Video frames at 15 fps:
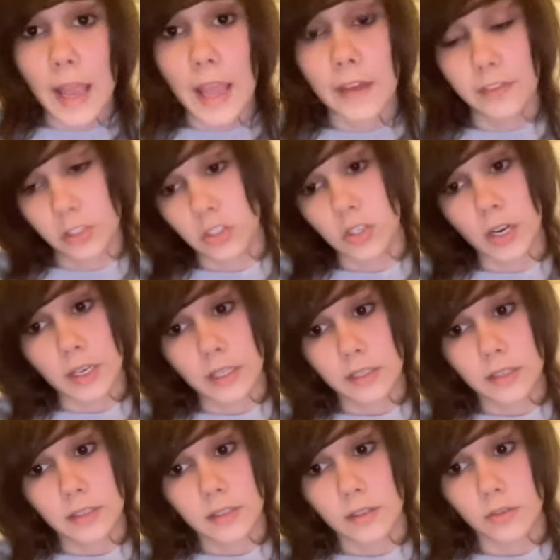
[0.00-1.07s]
haven't tried
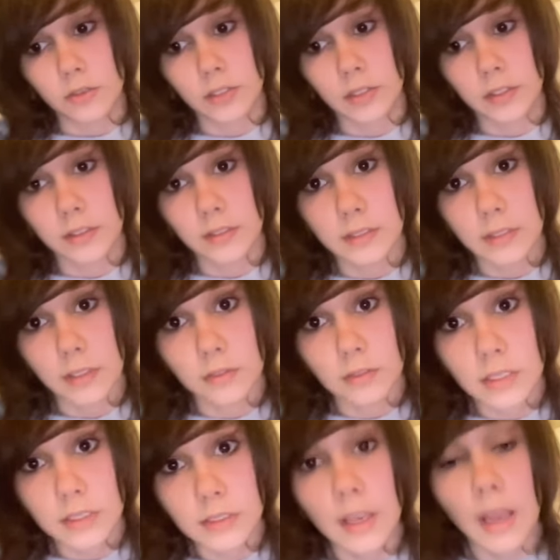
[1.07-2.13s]
Ultra
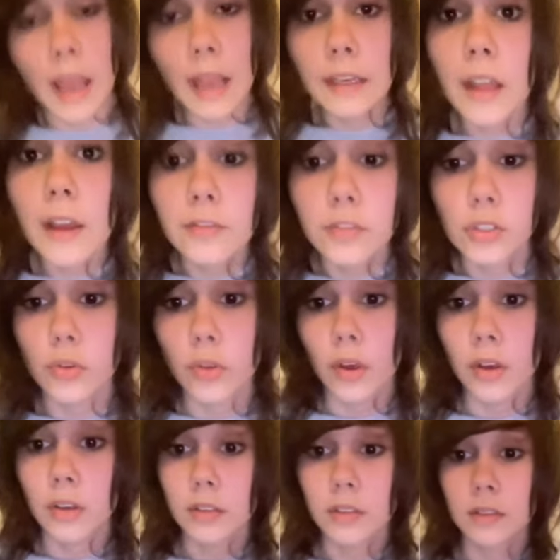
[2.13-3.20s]
Sunrise yet. I'd love to,
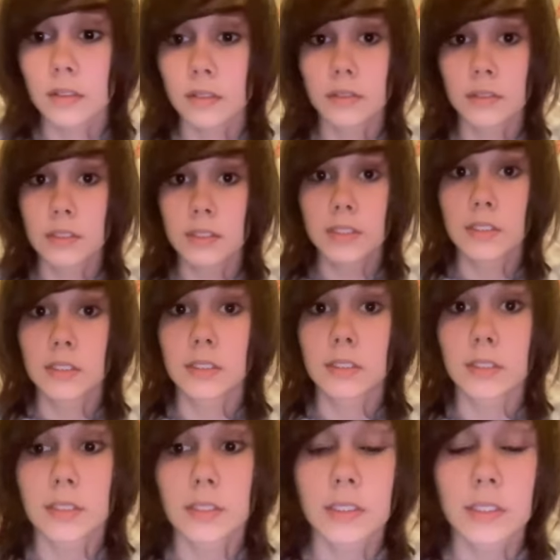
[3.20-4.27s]
though.
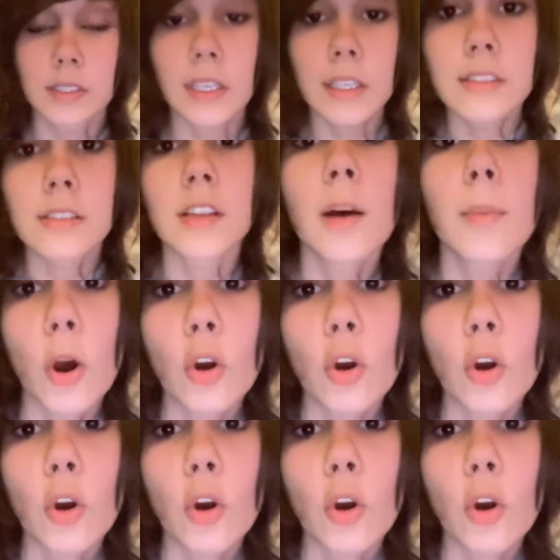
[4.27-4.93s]
Next up,